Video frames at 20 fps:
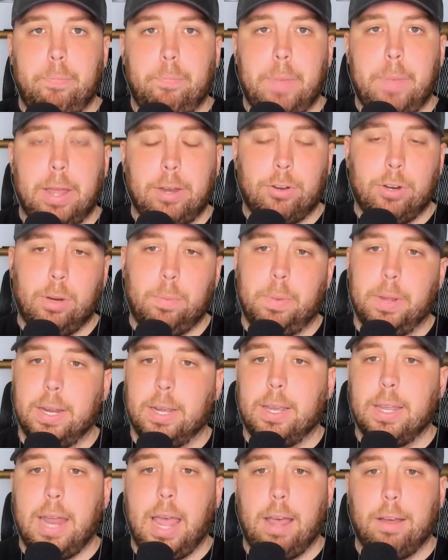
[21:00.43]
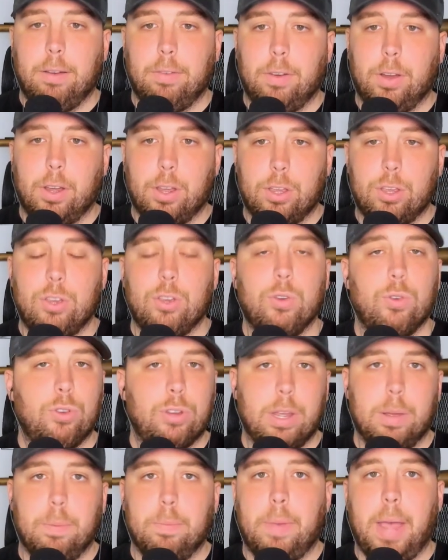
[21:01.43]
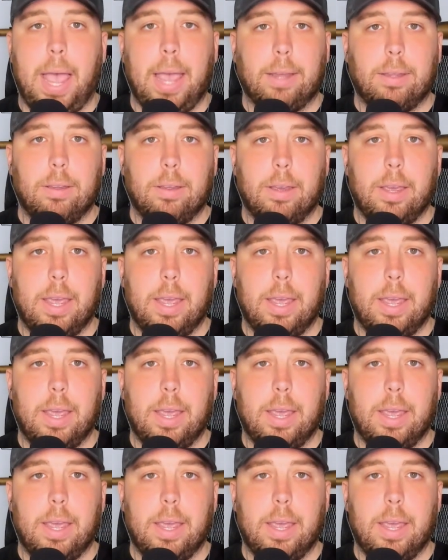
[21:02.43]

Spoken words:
metric, but it can have a huge impact.